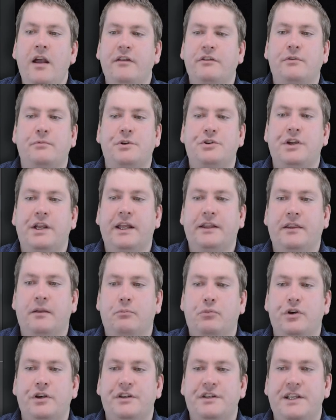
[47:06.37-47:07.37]
So we should get the
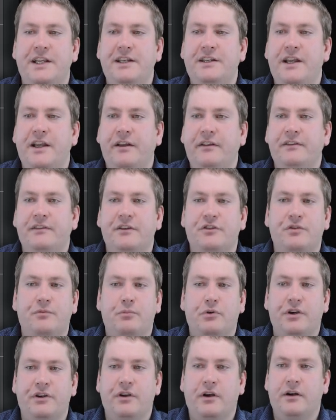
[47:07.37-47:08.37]
print details. It should
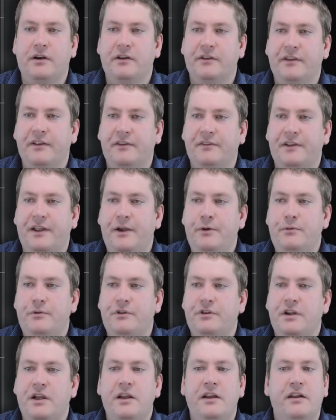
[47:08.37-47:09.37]
print all this
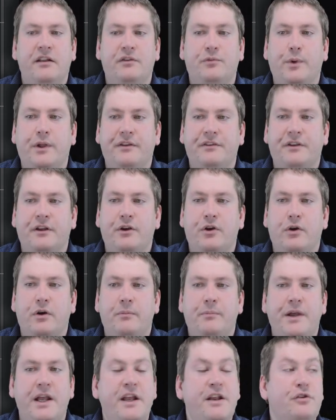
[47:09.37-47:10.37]
out, as well as the
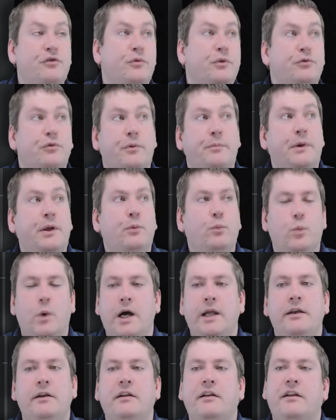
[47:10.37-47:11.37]
current page, which would be
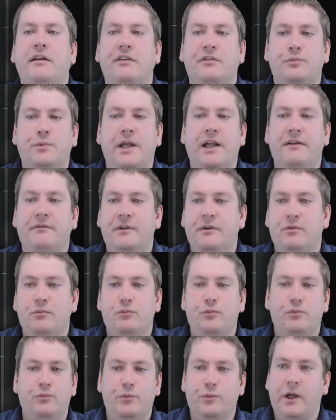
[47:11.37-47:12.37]
1, because we haven't
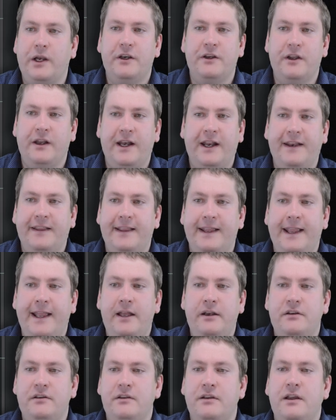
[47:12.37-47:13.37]
done anything
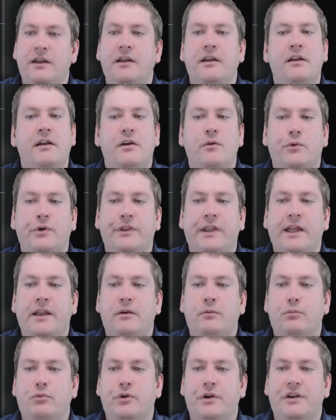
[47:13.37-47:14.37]
yet. We'll
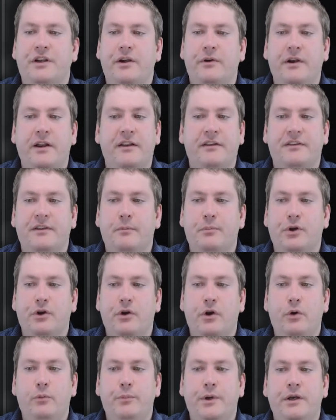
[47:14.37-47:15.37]
then print out is the
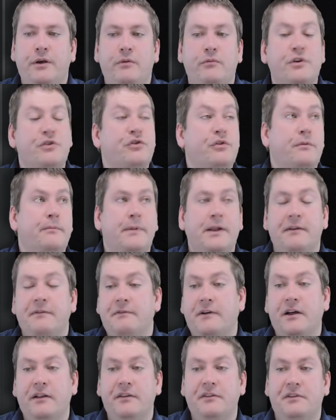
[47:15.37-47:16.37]
book open, which should be
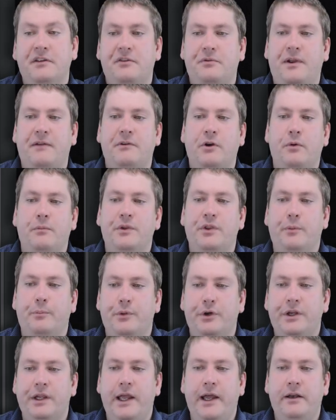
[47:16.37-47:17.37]
false, because we haven't opened the
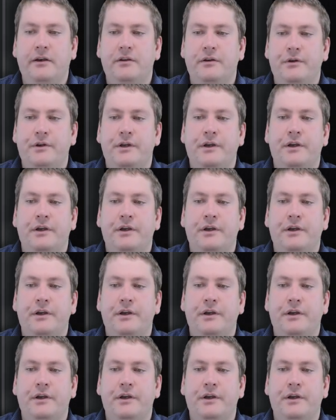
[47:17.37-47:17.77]
book yet.